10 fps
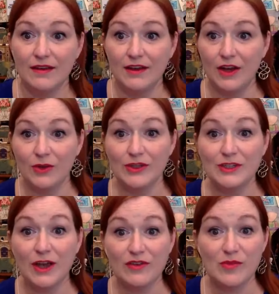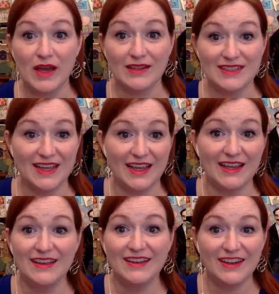You know, mm-hmm. did you have a bad
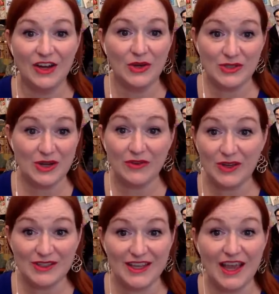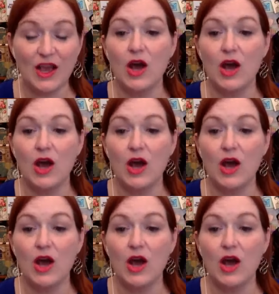day? You know, did you have a good day?